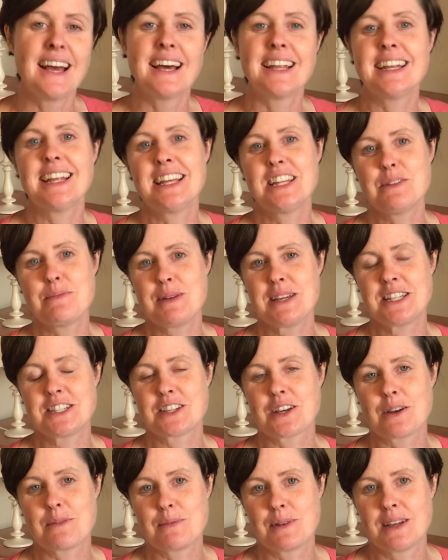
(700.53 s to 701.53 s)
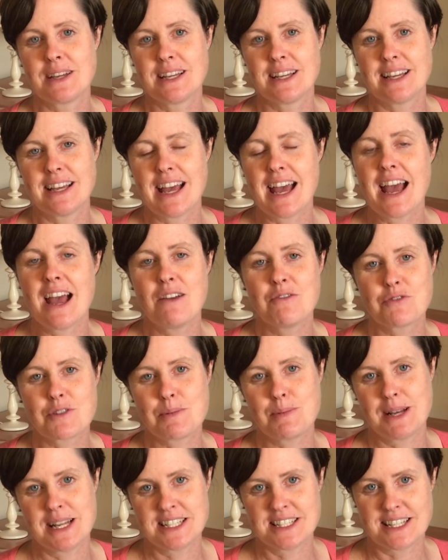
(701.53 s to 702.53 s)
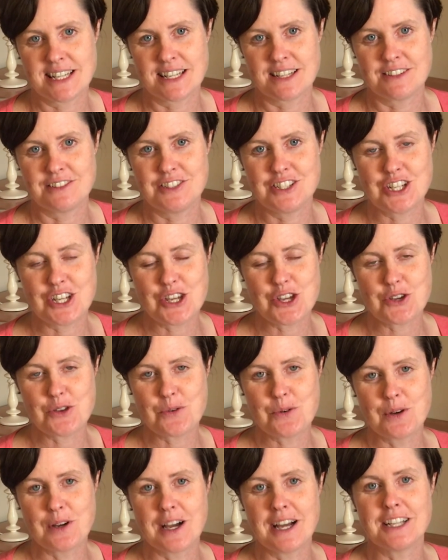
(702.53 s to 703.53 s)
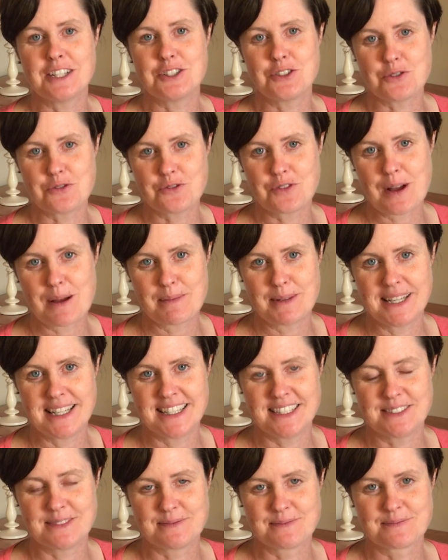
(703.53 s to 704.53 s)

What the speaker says: And in the meantime, every blessing to you and your family.